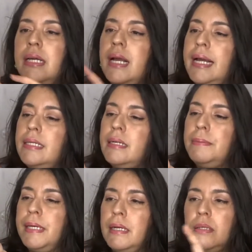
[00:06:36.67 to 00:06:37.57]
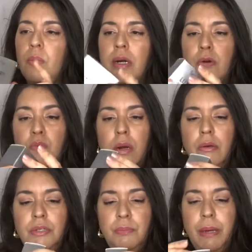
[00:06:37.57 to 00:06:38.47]
and I ended up getting the one in
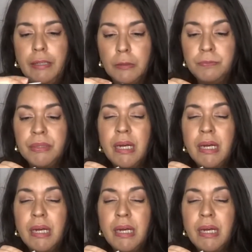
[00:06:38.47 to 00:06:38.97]
Rose Petal.